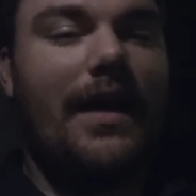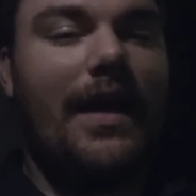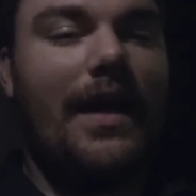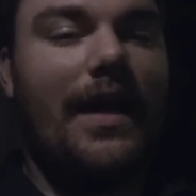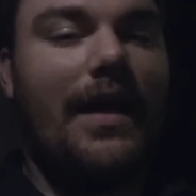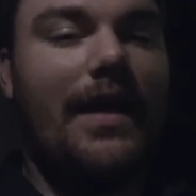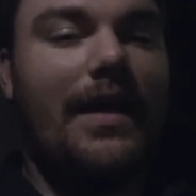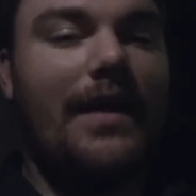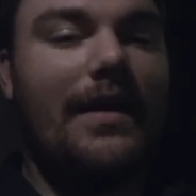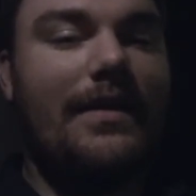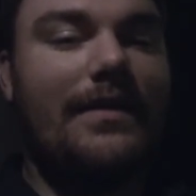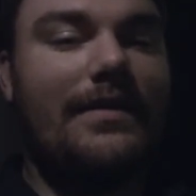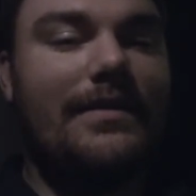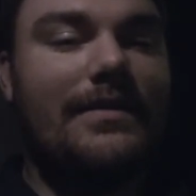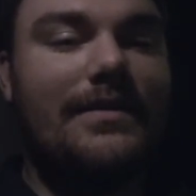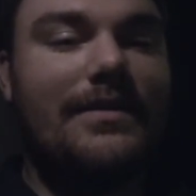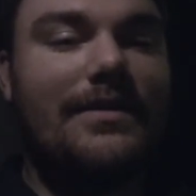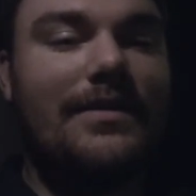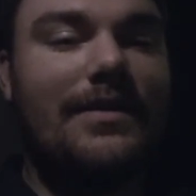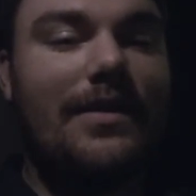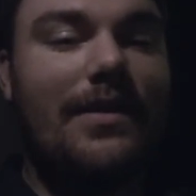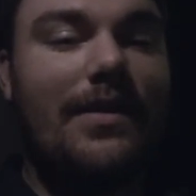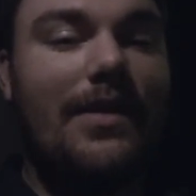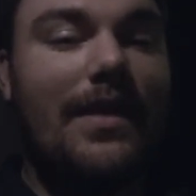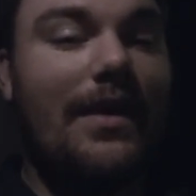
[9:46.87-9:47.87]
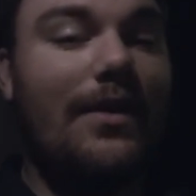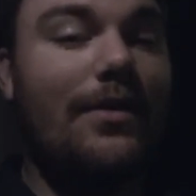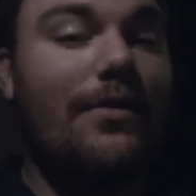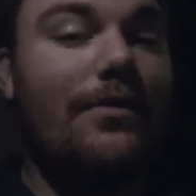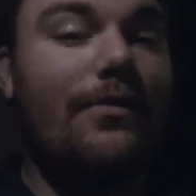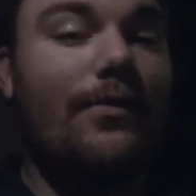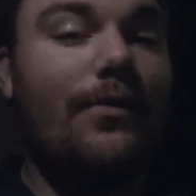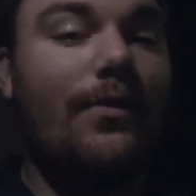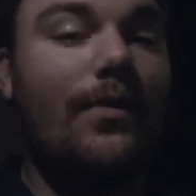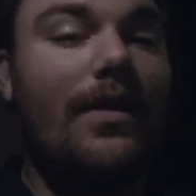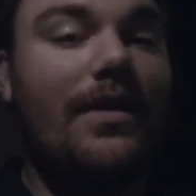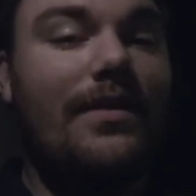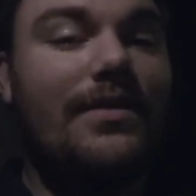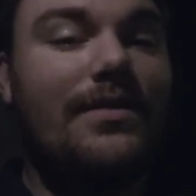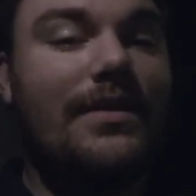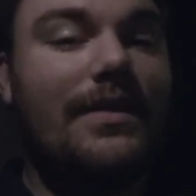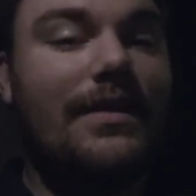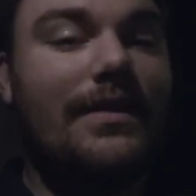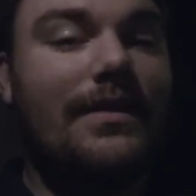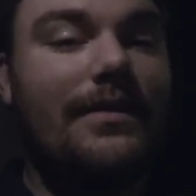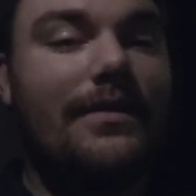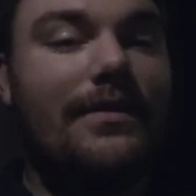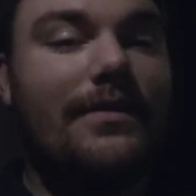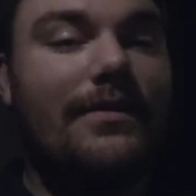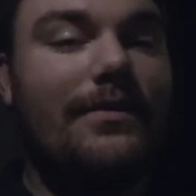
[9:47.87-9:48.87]
and thank you for
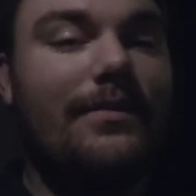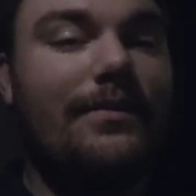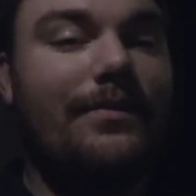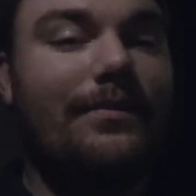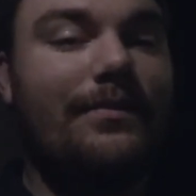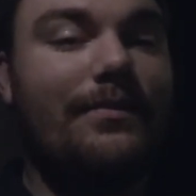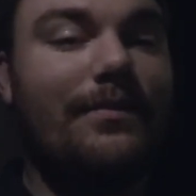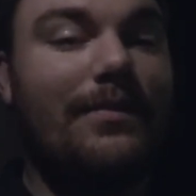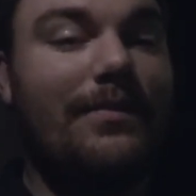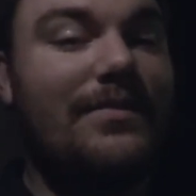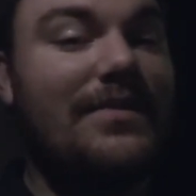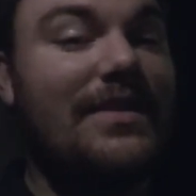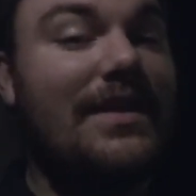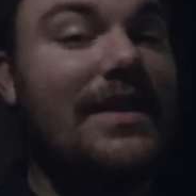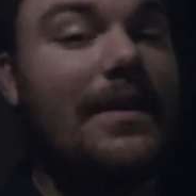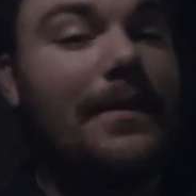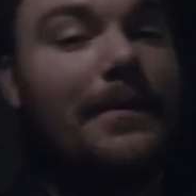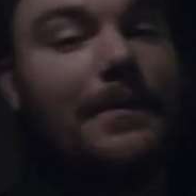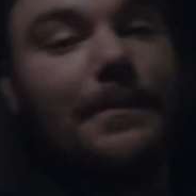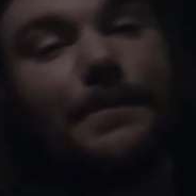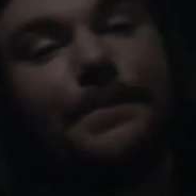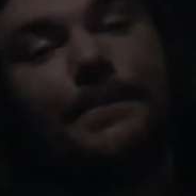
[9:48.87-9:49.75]
watching. See you.